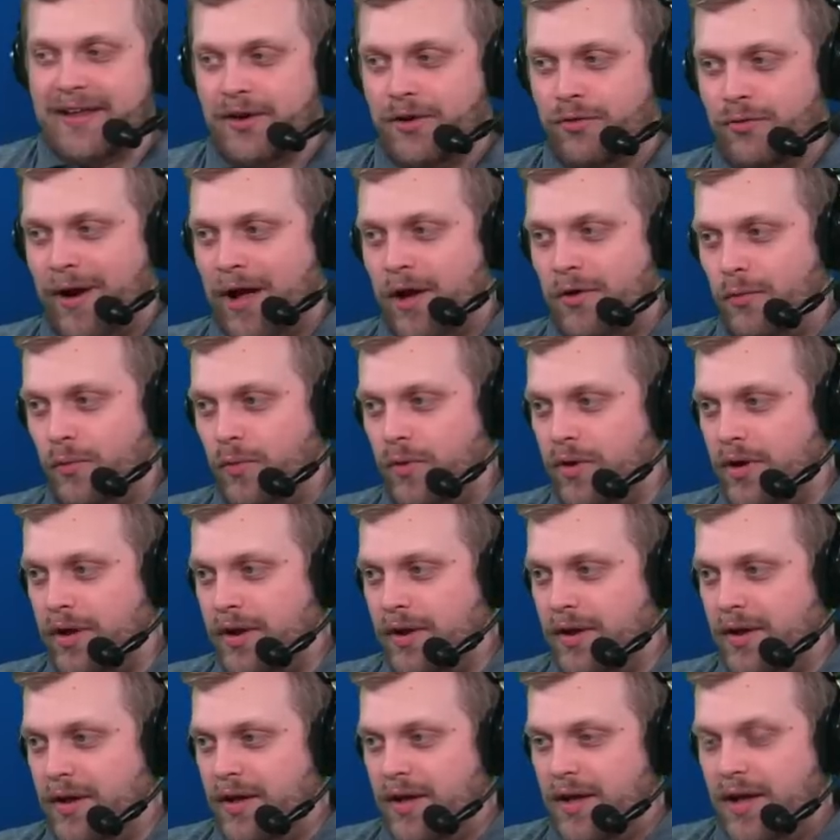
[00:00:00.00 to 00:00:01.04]
in round one.
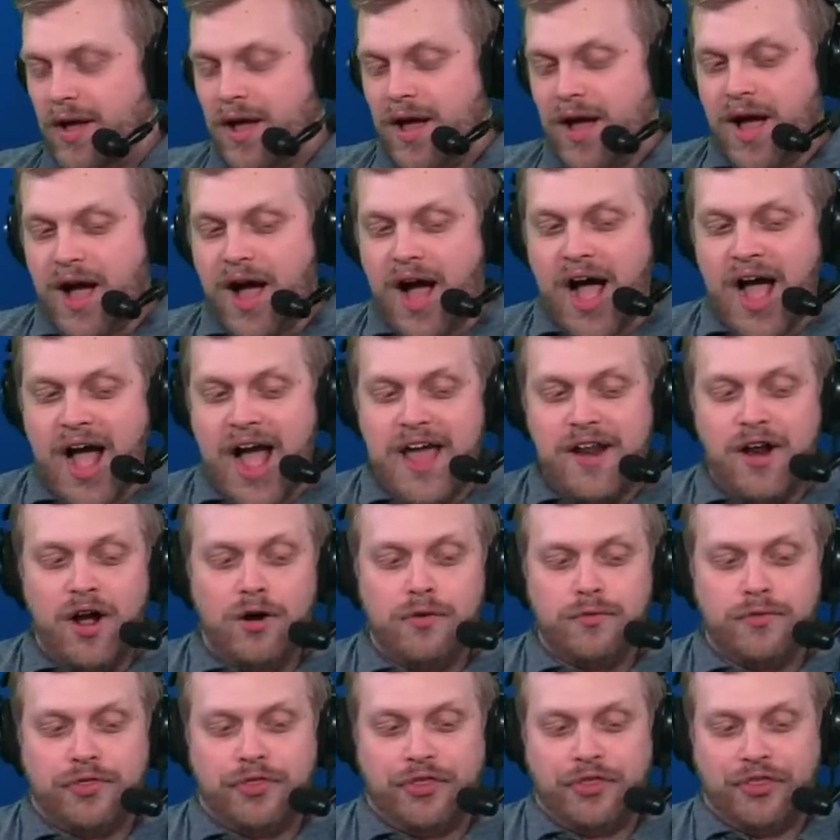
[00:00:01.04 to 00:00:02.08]
I, I
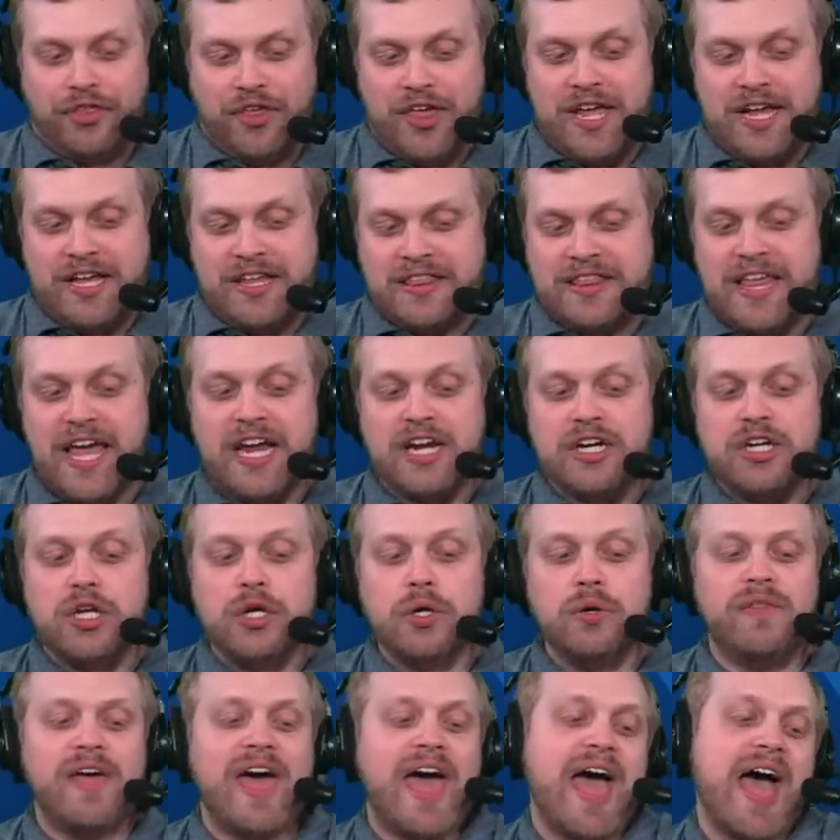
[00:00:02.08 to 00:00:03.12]
don't think they
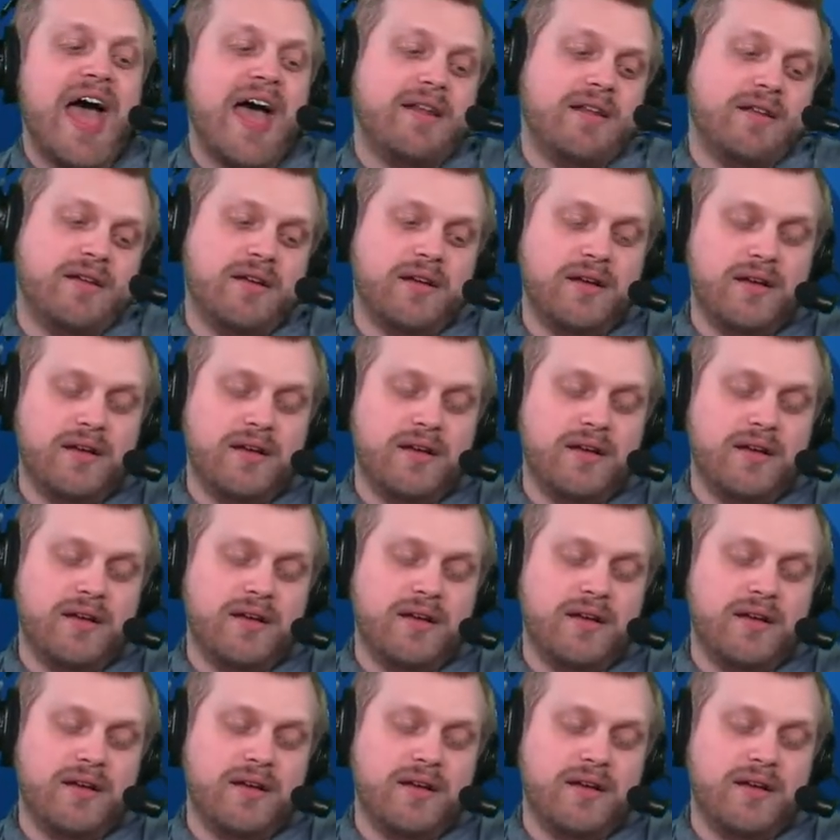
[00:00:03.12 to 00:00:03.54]
do that.